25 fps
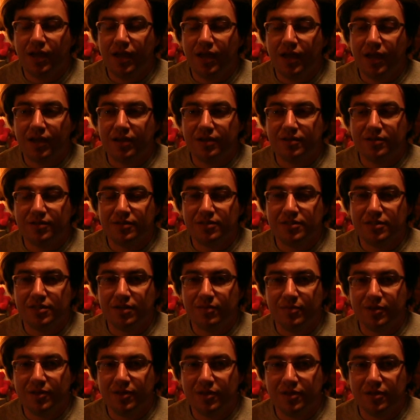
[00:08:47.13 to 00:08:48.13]
and
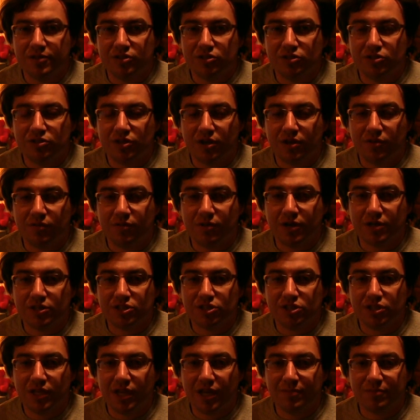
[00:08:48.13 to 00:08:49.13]
some of the star
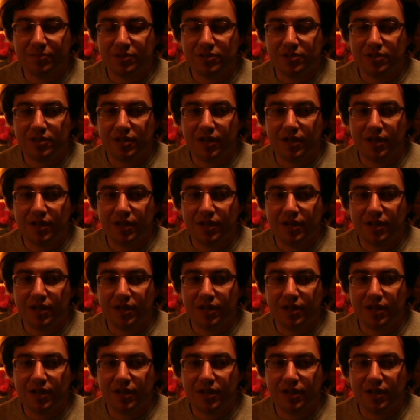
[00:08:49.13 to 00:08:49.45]
watching apps